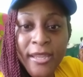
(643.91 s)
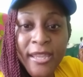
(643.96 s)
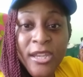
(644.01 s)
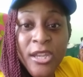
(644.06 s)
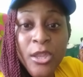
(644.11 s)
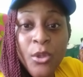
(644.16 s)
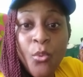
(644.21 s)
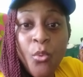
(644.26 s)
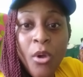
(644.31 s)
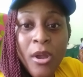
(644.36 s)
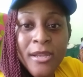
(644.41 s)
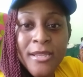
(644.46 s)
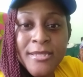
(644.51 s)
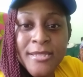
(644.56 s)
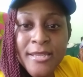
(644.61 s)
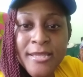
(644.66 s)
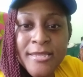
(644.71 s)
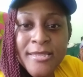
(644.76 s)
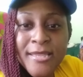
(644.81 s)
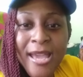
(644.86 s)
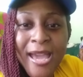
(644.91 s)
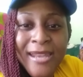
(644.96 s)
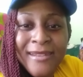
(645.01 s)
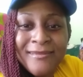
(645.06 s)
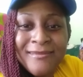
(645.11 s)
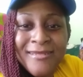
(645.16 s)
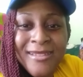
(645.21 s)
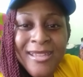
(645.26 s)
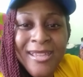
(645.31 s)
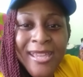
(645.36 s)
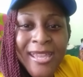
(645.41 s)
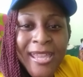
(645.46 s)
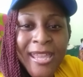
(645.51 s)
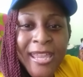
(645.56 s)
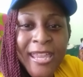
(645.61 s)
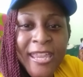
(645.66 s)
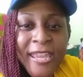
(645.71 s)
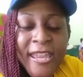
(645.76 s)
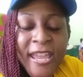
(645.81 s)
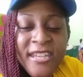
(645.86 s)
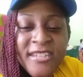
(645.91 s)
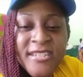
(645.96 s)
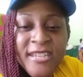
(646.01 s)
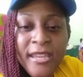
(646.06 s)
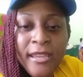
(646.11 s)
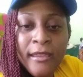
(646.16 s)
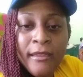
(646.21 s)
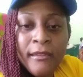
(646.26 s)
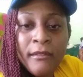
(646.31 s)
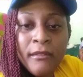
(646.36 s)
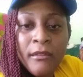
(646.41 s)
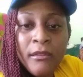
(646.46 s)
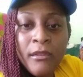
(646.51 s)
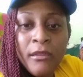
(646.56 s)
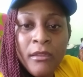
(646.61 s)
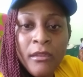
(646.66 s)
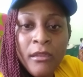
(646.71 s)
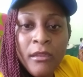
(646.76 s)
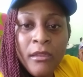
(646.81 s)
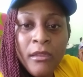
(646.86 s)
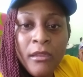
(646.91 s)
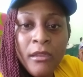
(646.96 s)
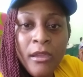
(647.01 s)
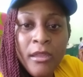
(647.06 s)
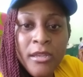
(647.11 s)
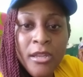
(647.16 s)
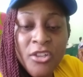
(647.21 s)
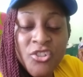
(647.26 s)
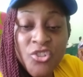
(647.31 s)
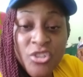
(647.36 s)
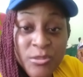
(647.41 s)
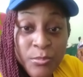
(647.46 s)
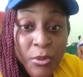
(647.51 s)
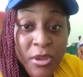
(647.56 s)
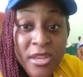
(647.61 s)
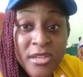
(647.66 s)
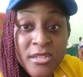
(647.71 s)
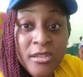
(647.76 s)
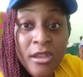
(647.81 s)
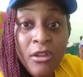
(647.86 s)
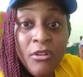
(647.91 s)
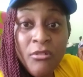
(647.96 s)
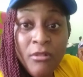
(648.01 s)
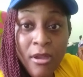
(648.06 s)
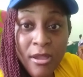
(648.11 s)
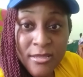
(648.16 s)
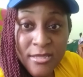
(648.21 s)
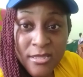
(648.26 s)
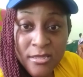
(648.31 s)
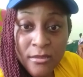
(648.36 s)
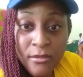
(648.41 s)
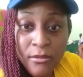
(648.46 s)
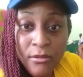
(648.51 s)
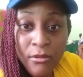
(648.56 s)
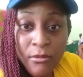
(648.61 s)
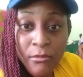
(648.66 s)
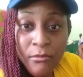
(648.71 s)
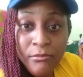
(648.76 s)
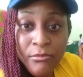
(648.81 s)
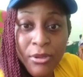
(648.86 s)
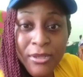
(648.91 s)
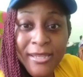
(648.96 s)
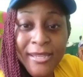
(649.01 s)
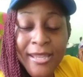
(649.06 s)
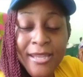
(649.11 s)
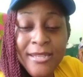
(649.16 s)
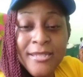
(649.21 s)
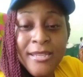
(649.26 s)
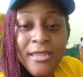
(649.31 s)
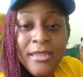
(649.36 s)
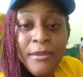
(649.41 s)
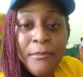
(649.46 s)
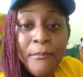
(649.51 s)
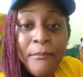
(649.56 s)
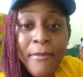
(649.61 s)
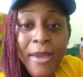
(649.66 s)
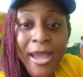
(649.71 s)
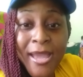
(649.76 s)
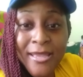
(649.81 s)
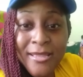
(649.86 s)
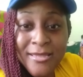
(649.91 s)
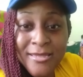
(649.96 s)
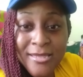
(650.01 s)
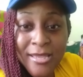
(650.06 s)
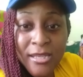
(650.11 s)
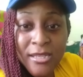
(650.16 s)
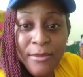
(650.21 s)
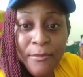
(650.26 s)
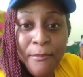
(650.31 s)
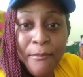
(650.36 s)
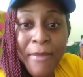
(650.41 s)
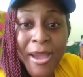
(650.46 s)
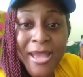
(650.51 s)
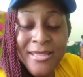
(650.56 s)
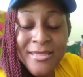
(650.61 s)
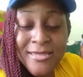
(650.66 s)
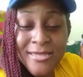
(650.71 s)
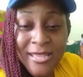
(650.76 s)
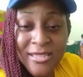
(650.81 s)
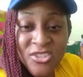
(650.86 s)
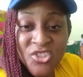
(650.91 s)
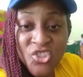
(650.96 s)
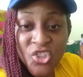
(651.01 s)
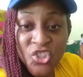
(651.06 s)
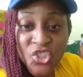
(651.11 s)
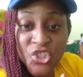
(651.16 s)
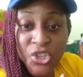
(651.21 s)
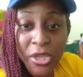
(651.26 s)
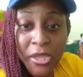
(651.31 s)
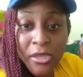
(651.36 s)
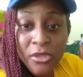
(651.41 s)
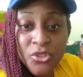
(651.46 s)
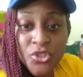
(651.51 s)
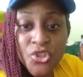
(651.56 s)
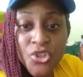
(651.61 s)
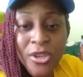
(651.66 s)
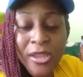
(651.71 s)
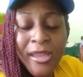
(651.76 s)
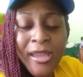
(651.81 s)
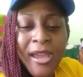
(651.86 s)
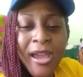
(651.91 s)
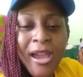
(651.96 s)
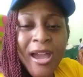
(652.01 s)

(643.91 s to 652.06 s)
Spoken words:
inequalities and getting, not just bringing it across, but getting the minds and the mindsets to change.